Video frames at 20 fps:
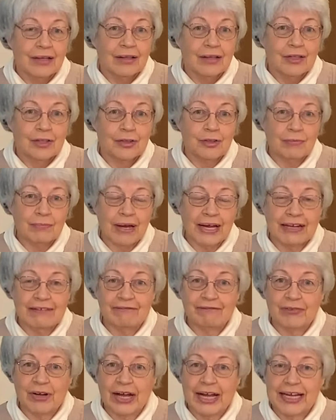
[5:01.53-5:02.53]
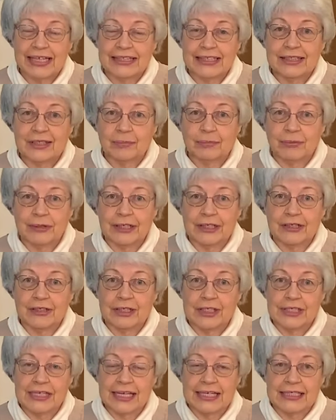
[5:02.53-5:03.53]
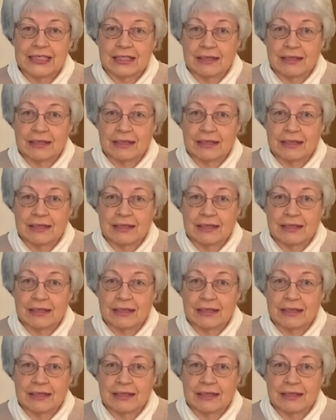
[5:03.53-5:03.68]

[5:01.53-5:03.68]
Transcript: You might find that the breeder says the